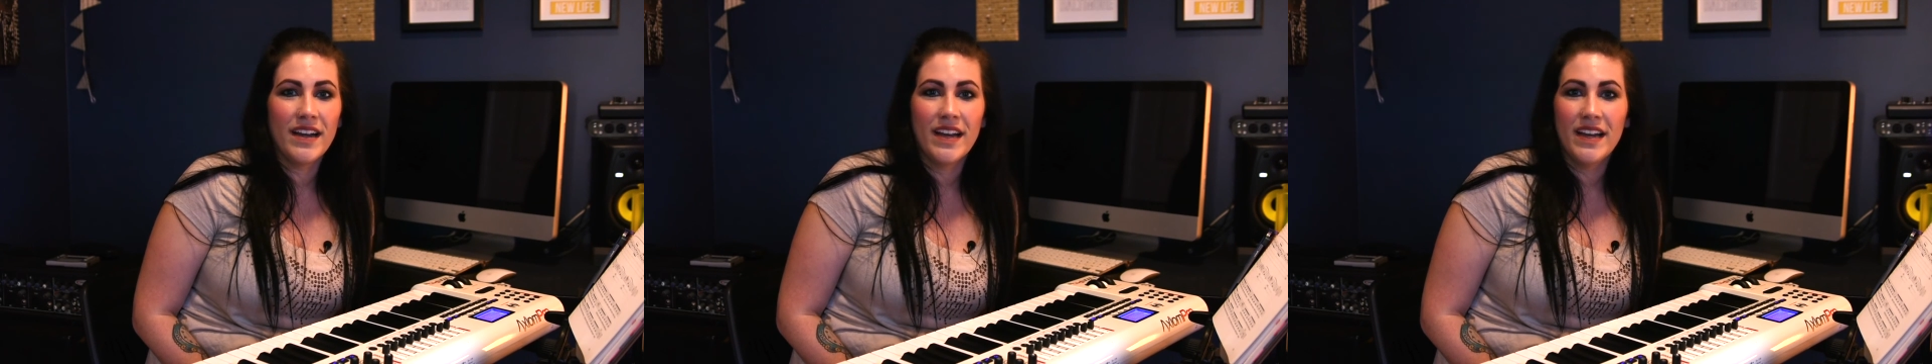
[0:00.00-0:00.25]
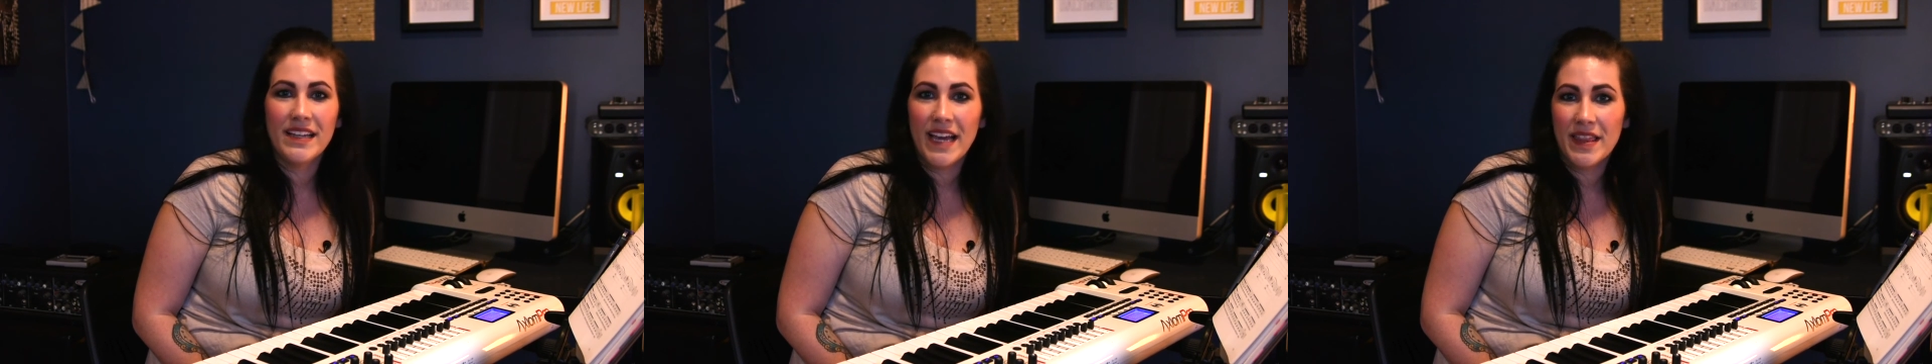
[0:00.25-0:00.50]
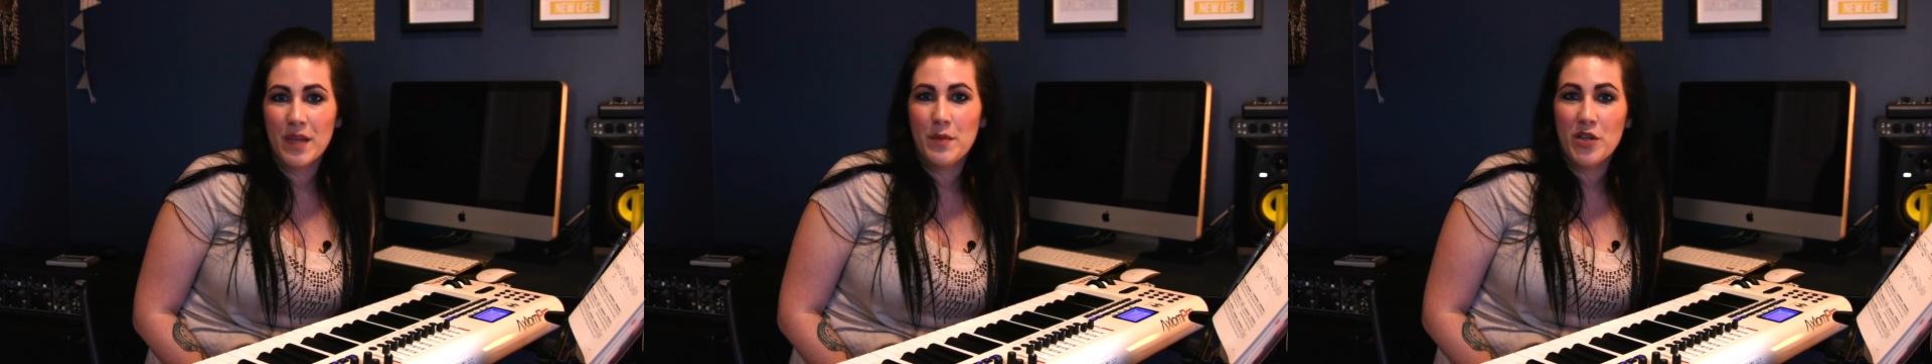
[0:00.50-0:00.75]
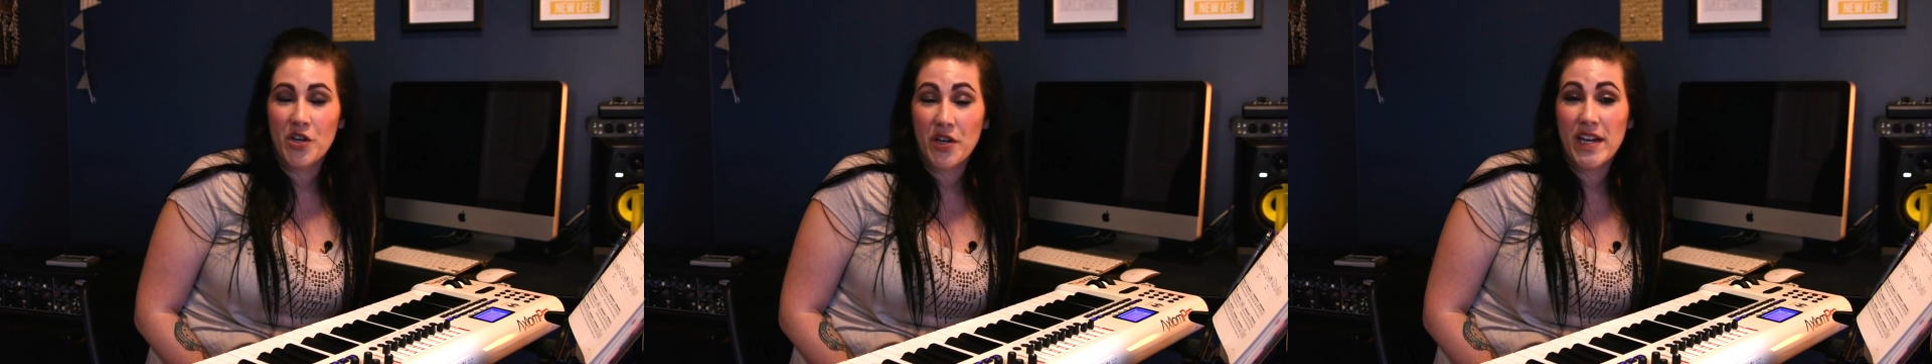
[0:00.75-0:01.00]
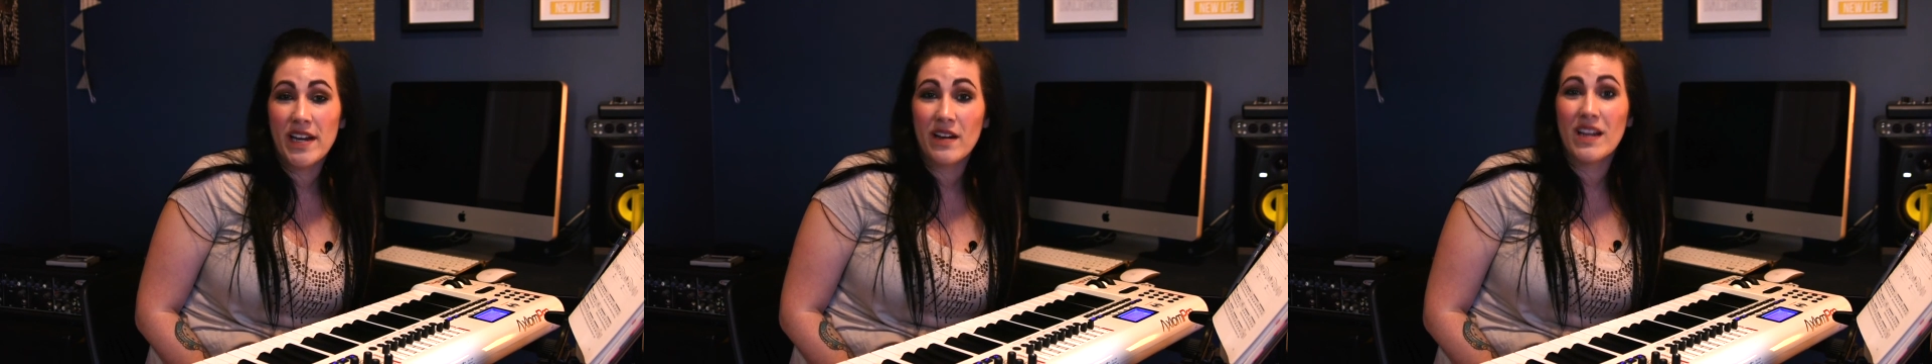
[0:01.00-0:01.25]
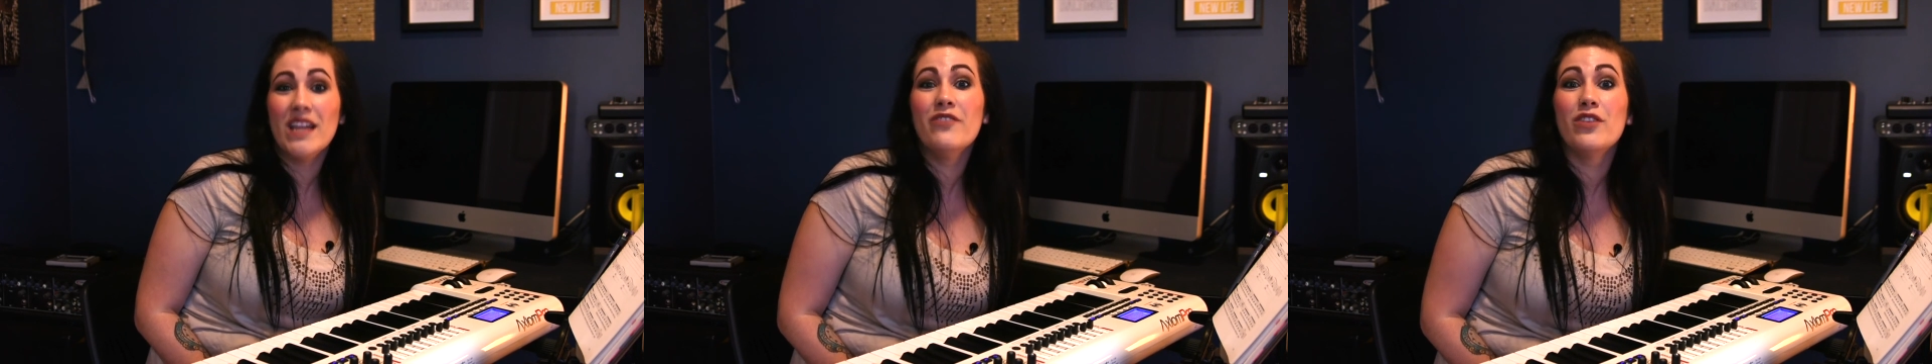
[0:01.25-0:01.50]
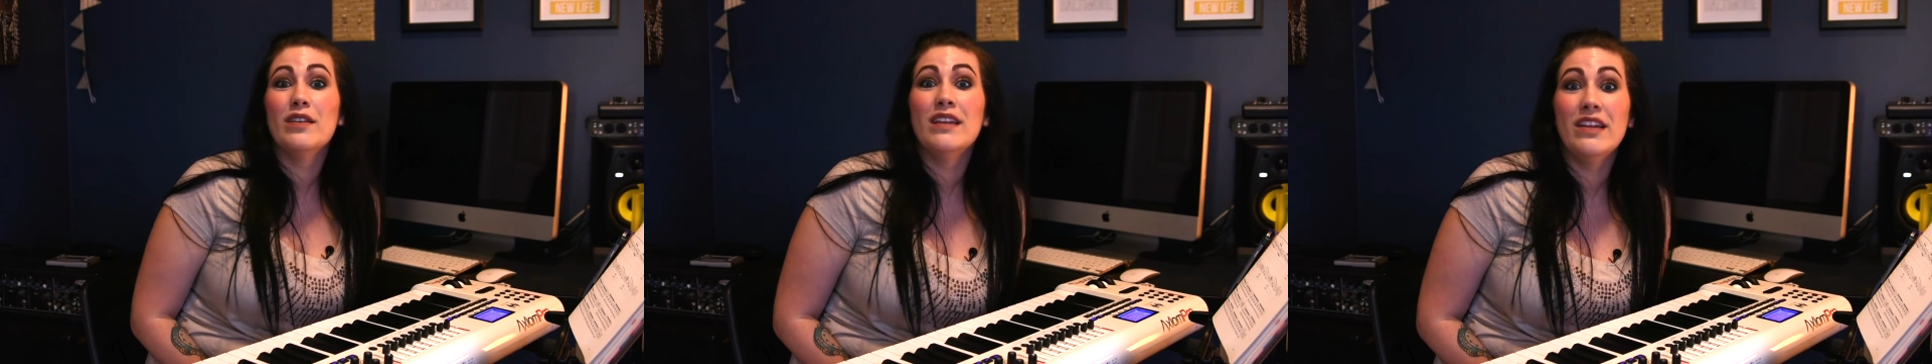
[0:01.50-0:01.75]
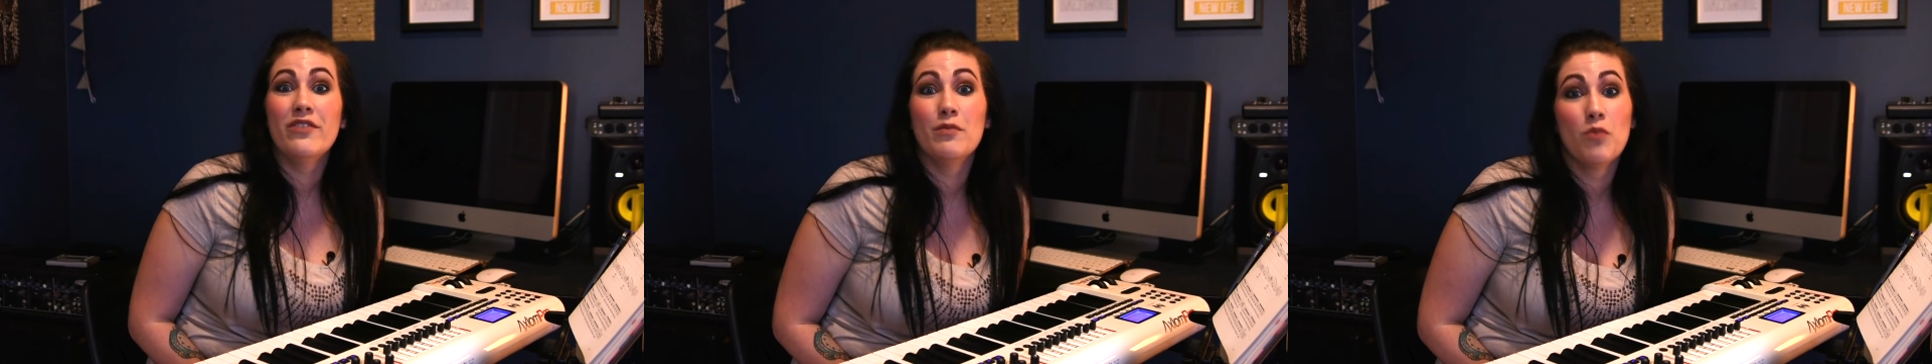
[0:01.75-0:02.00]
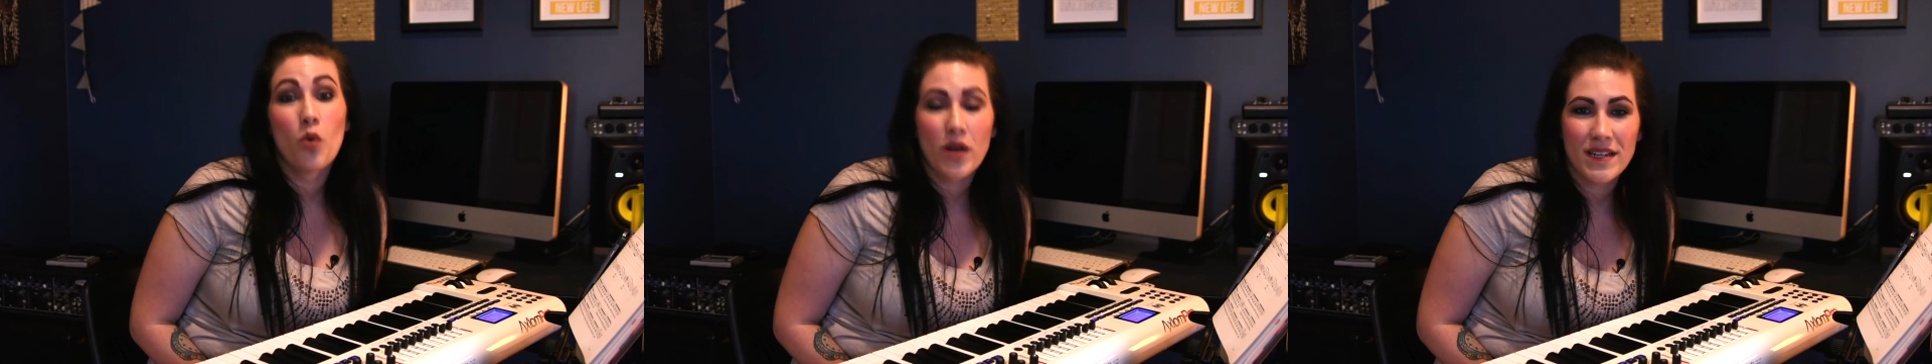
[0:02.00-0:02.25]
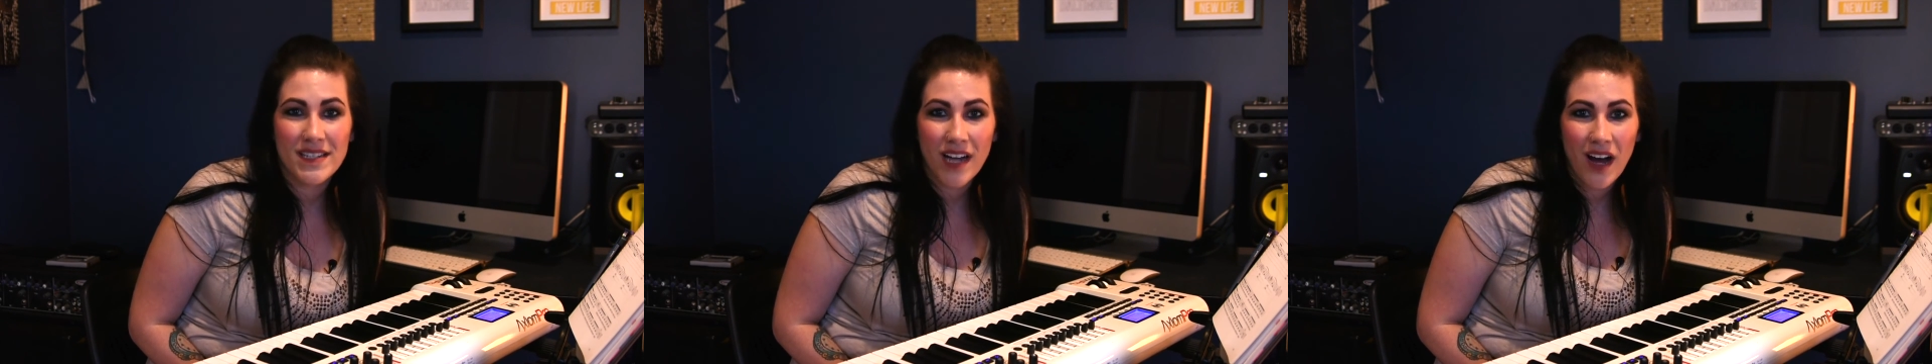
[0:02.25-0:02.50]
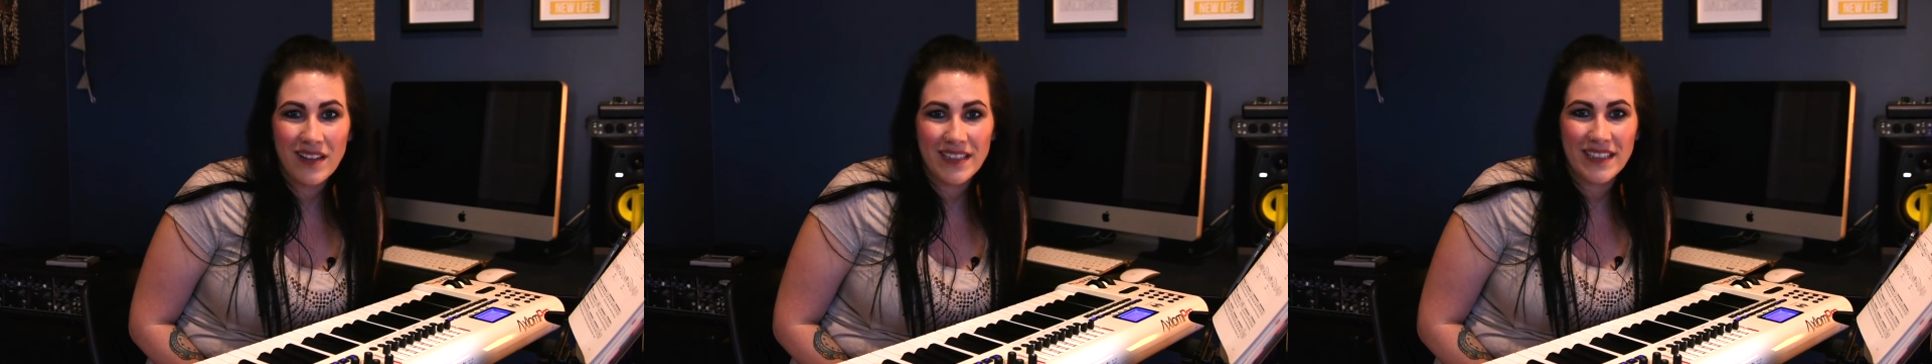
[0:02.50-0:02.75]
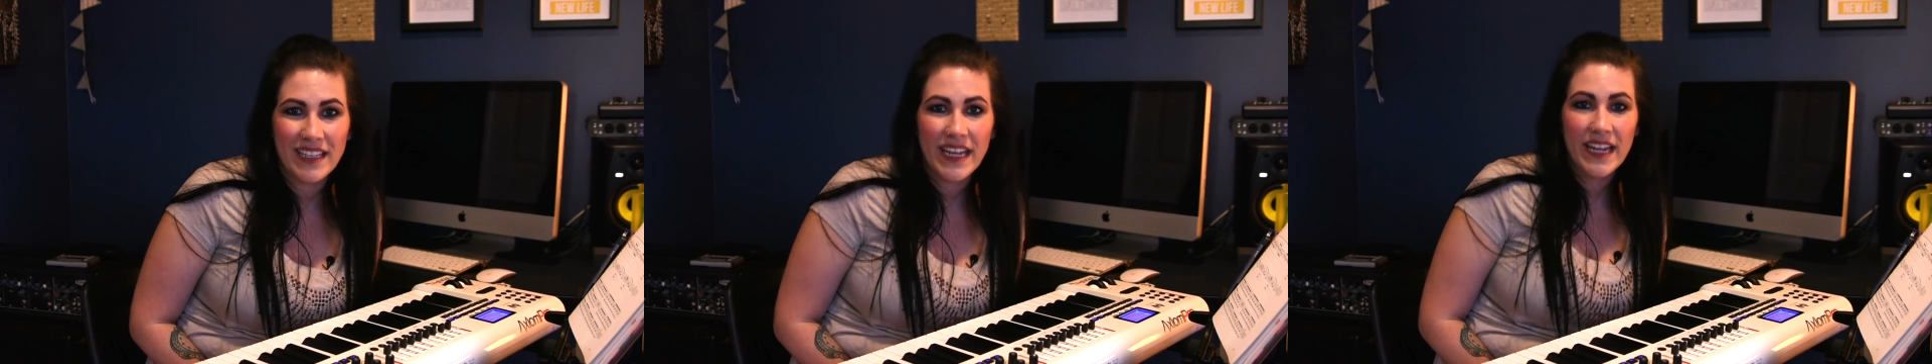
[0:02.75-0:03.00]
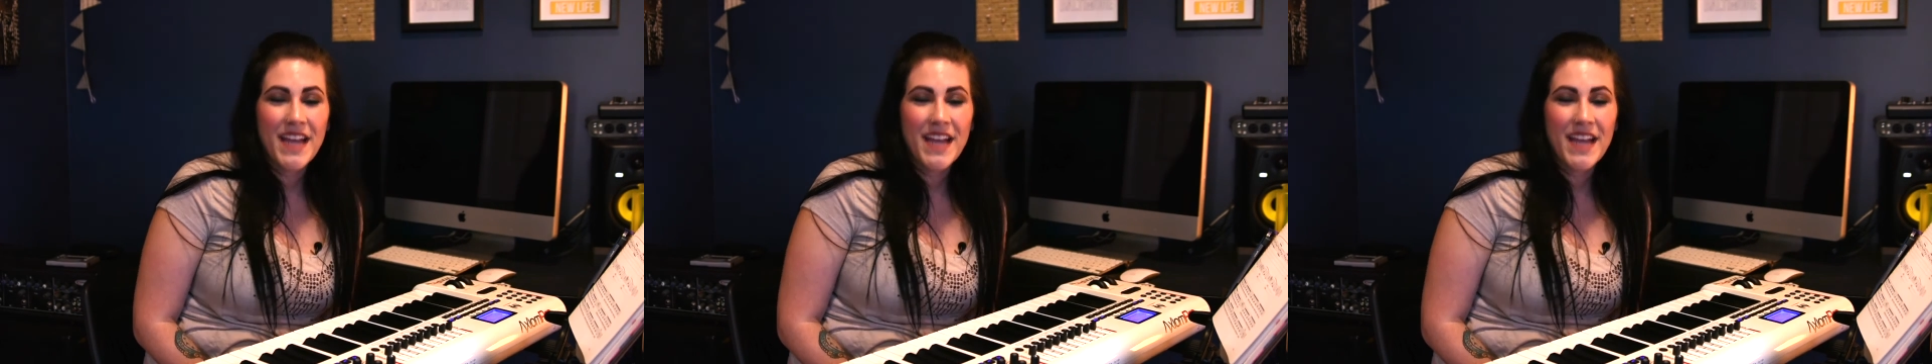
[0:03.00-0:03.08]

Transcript: and get them in your ear even more solidly.